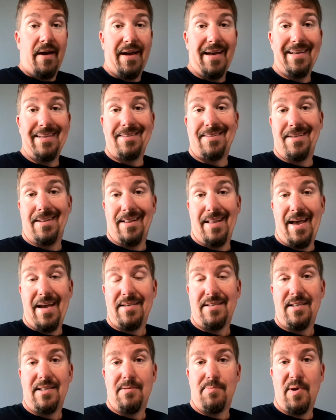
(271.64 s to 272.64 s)
is
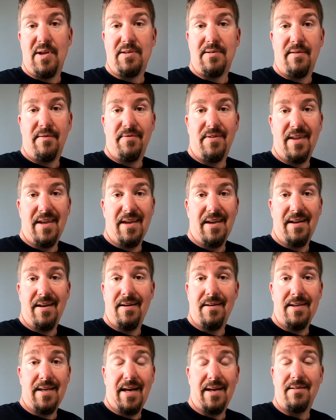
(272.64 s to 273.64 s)
less expensive
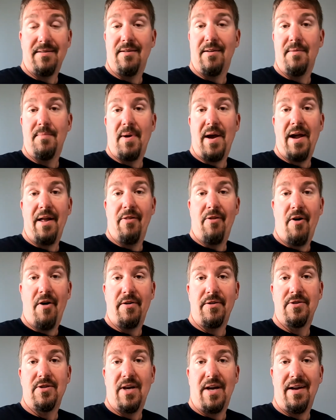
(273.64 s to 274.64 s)
than Tesla by a
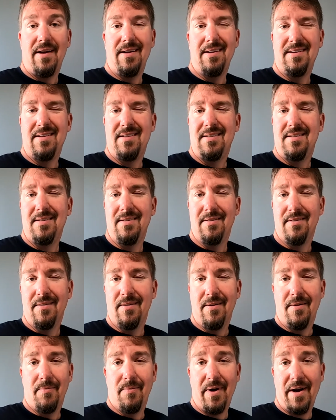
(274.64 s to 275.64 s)
long shot. It's
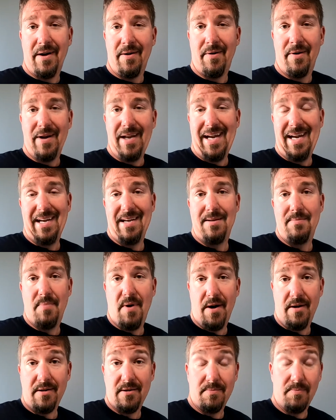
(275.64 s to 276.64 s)
still right around 80
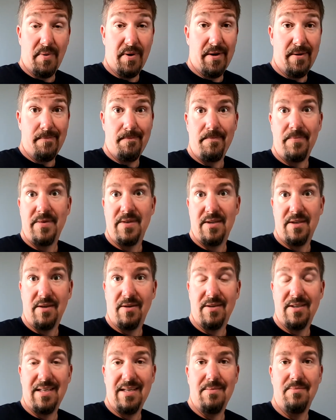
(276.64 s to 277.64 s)
bucks, but
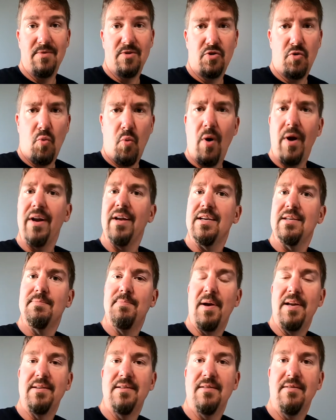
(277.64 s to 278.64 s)
still seems quite
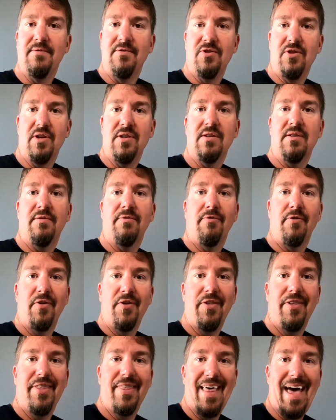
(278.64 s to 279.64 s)
expensive just for
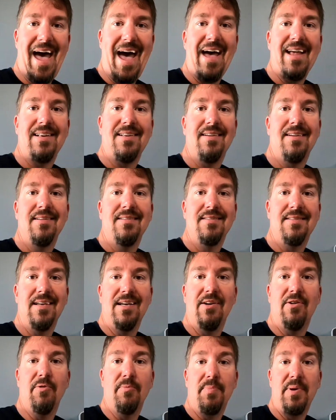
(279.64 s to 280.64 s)
that
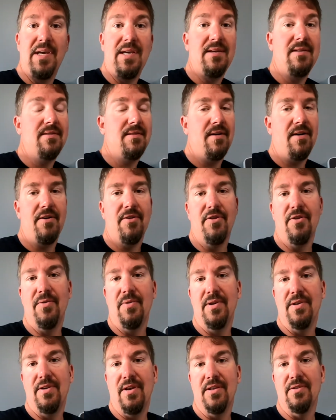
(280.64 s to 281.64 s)
single piece, although
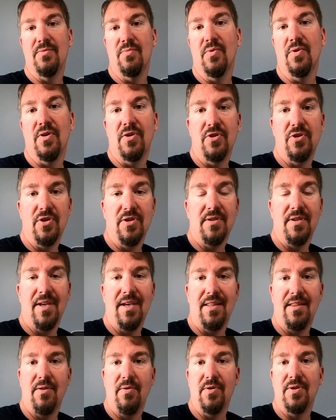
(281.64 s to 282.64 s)
it does work just
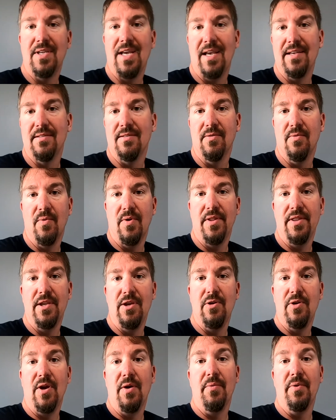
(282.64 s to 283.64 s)
like the Tesla one
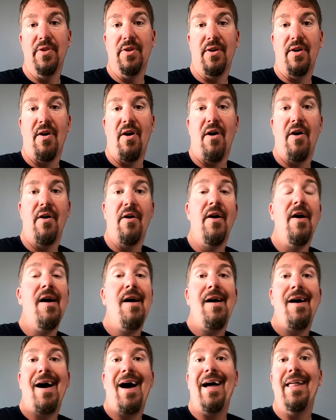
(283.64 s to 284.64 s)
that you get with the car.
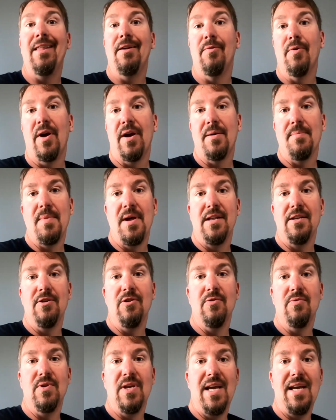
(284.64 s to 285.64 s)
Highly recommend
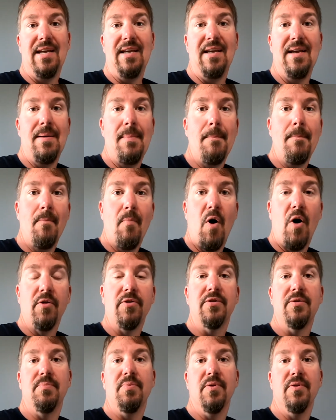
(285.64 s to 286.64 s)
you taking
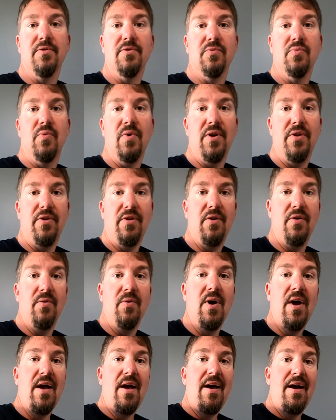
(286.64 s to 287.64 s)
multiples with
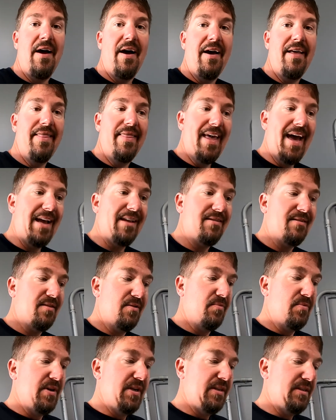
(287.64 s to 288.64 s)
you. And that's
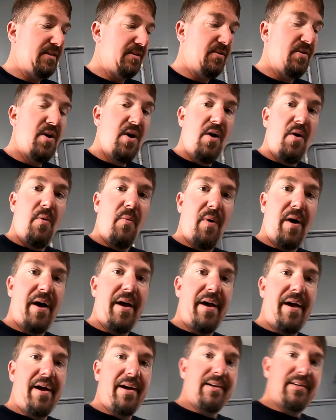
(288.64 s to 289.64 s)
the reason
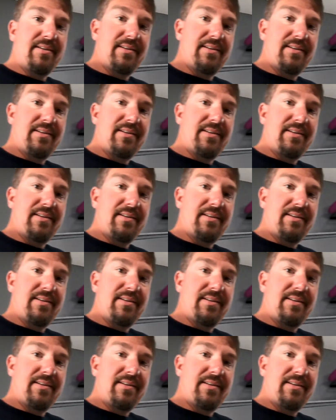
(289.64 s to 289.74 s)
why I